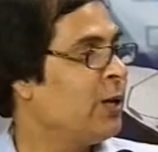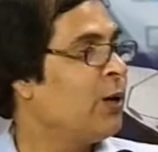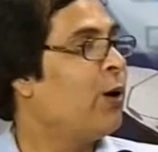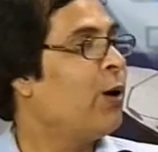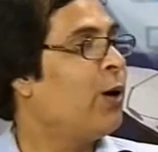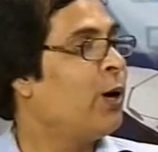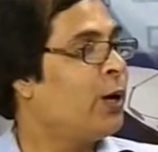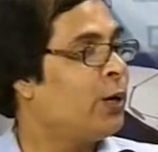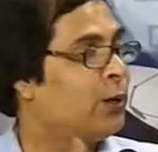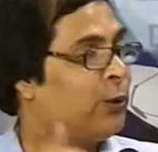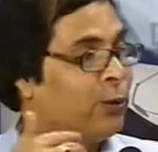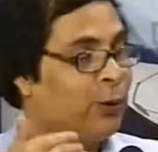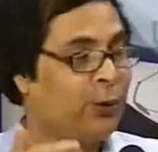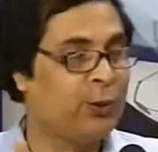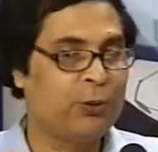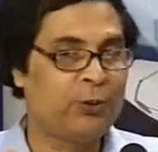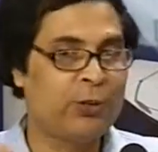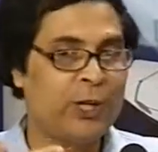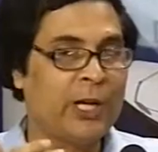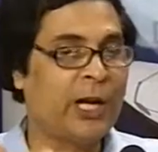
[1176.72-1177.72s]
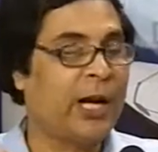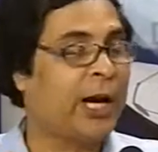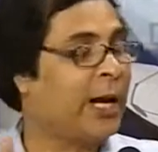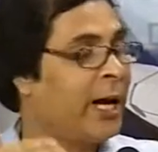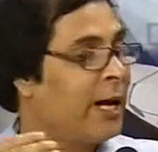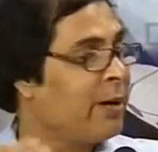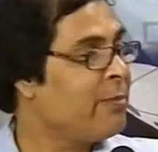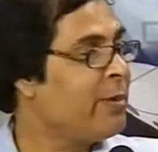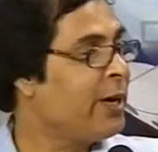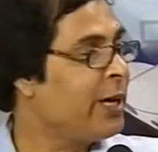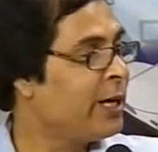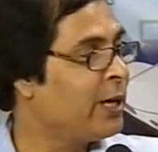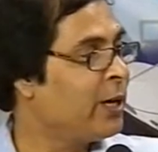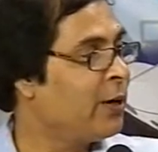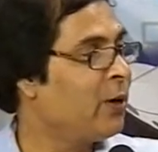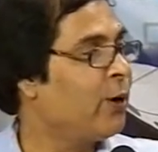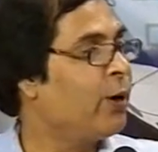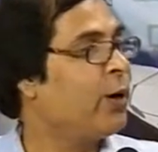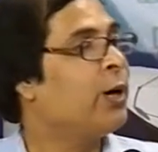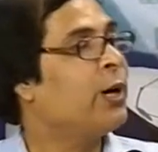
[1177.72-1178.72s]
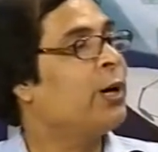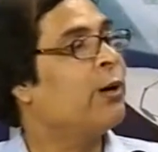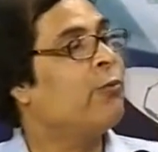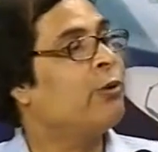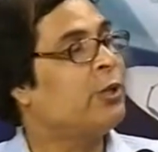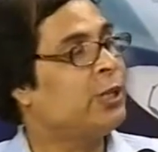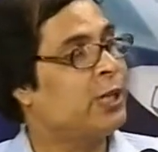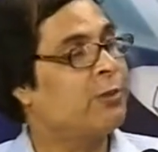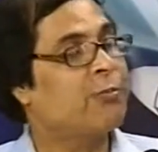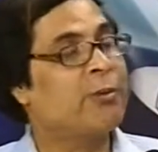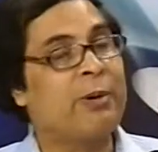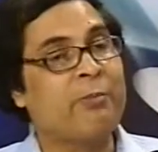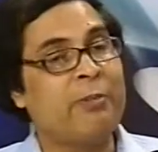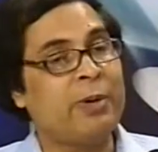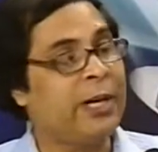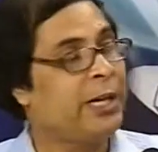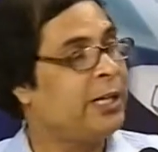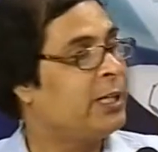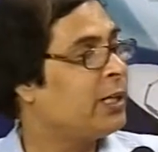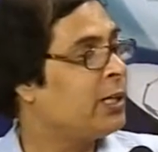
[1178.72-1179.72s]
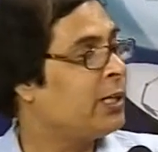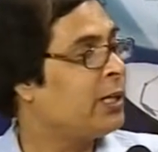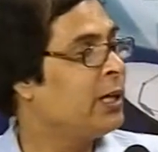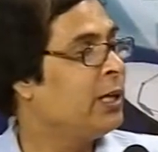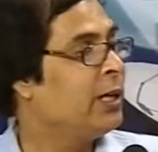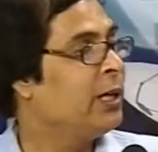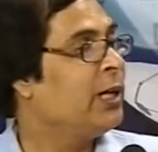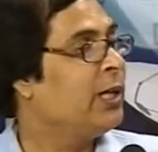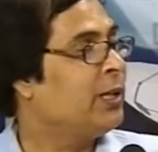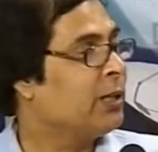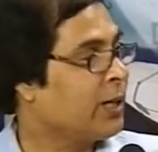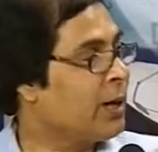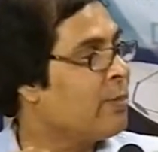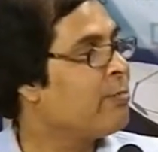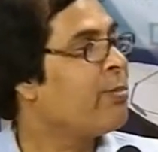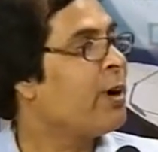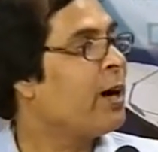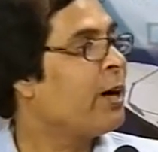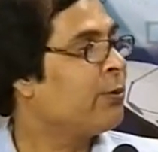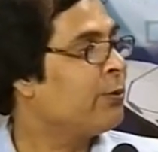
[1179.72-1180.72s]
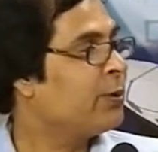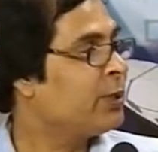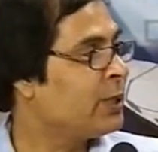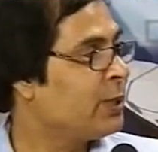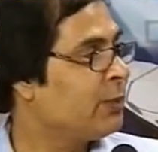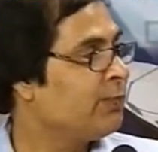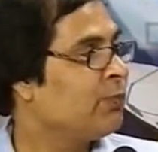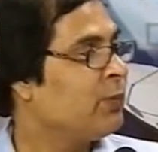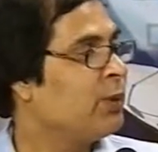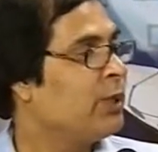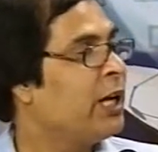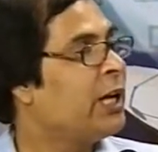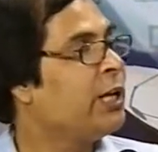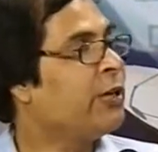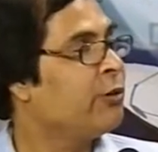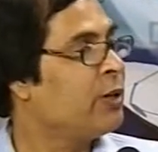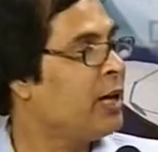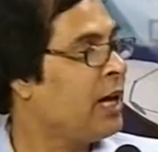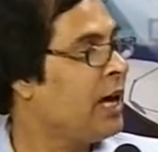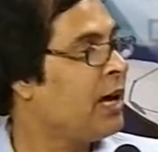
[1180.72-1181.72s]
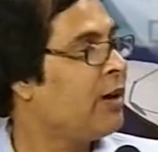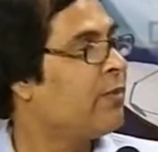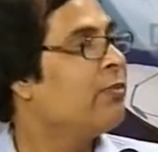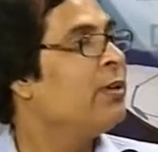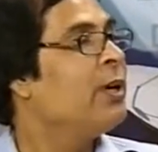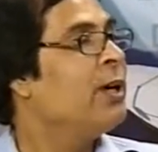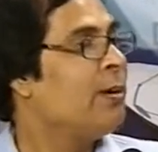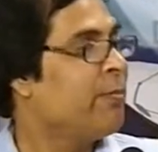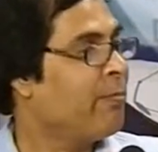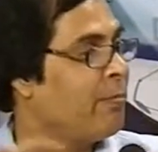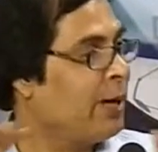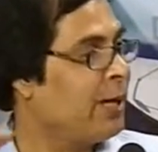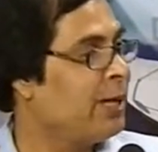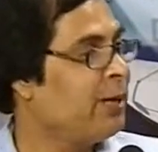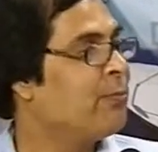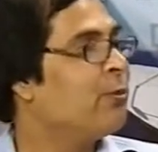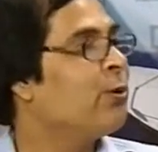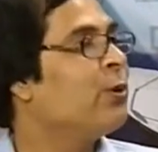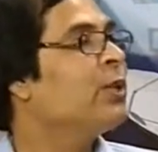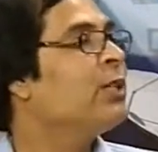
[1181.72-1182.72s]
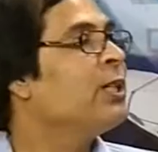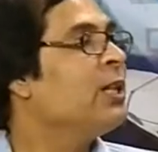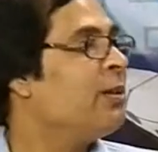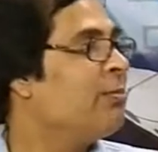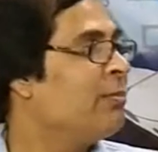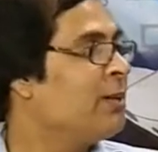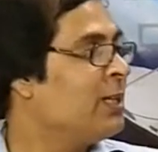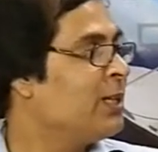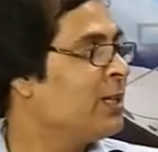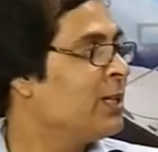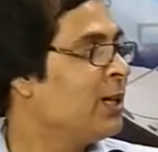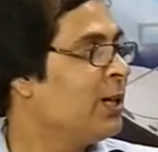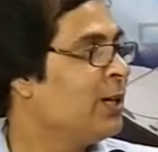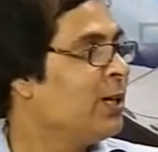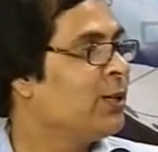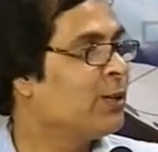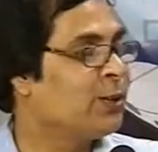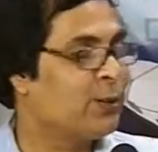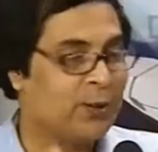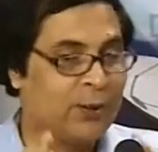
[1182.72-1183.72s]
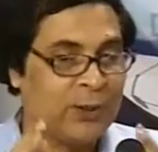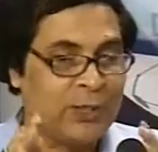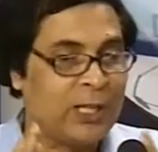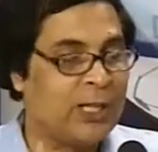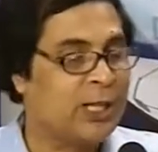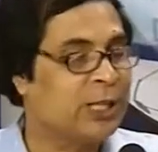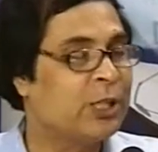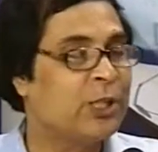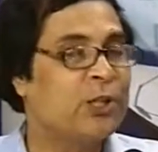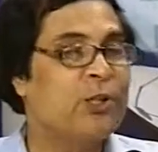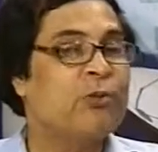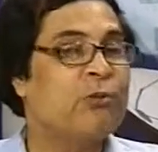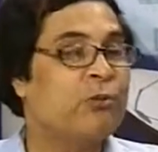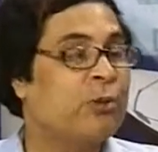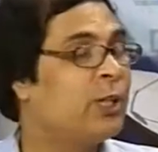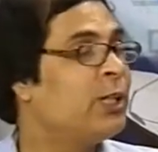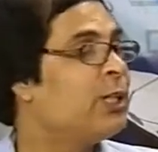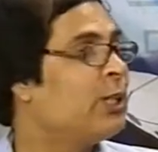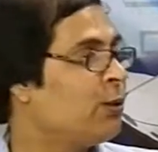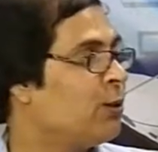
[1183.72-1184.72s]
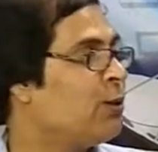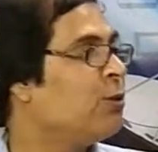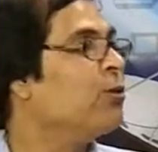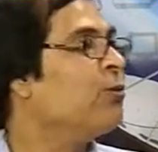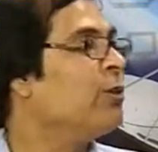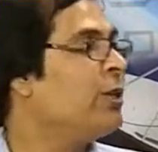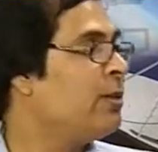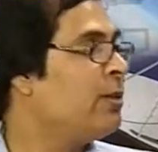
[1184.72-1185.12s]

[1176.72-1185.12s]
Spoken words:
or those who are academic or which have come later, compounds, there you will have many more syllables. So selection of words is also very